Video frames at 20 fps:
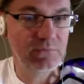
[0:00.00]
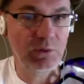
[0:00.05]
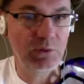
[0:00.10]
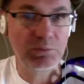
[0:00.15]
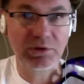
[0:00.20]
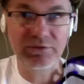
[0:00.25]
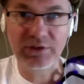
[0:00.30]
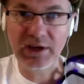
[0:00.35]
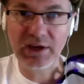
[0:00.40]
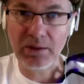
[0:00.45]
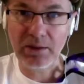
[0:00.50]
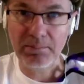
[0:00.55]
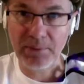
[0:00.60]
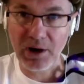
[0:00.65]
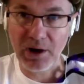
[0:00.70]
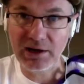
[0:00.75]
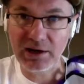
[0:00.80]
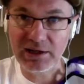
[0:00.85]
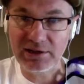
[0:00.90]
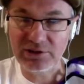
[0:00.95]
But if you got a
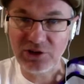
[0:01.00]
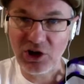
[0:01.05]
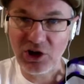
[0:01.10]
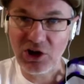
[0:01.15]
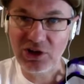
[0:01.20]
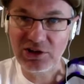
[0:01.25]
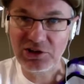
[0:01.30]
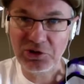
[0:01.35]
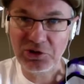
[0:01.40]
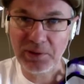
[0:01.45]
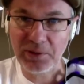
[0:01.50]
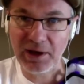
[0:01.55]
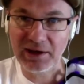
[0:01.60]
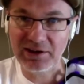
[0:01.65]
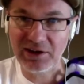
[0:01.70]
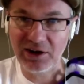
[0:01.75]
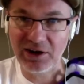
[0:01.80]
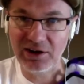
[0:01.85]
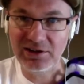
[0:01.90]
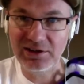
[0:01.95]
barking dog in your
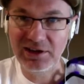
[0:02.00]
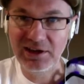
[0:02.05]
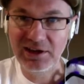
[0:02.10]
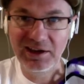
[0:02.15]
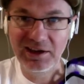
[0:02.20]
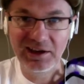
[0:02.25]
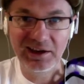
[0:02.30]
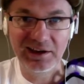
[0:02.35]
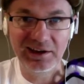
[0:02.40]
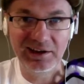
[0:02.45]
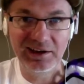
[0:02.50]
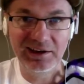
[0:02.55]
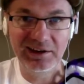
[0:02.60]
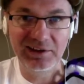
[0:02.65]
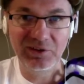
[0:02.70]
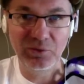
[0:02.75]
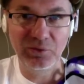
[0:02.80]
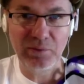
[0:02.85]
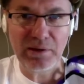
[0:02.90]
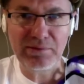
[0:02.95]
backyard,
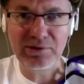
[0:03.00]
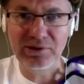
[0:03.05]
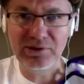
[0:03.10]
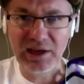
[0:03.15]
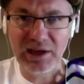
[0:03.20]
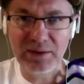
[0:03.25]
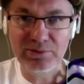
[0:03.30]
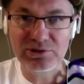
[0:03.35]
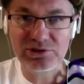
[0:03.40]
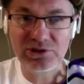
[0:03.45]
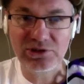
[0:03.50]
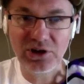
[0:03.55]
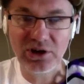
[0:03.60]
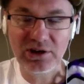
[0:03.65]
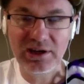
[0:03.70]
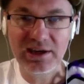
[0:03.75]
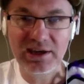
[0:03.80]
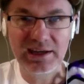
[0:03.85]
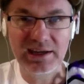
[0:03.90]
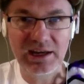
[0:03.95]
uh, or maybe your neighbor's dog,
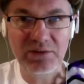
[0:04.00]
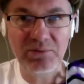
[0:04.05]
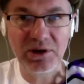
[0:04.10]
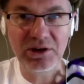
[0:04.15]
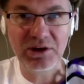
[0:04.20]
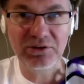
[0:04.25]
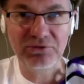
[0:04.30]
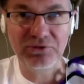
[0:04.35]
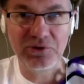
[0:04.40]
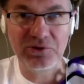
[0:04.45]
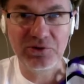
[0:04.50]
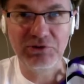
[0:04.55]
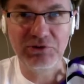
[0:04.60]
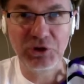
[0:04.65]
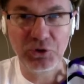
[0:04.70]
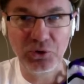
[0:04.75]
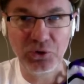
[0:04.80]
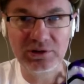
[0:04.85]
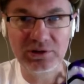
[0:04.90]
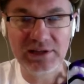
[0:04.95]
get a microphone,
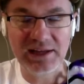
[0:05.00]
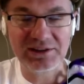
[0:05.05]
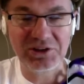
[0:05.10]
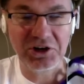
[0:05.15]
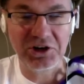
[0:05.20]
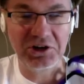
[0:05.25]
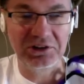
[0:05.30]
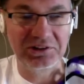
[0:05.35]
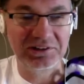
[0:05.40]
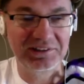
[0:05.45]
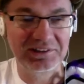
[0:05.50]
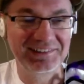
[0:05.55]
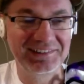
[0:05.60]
record that dog.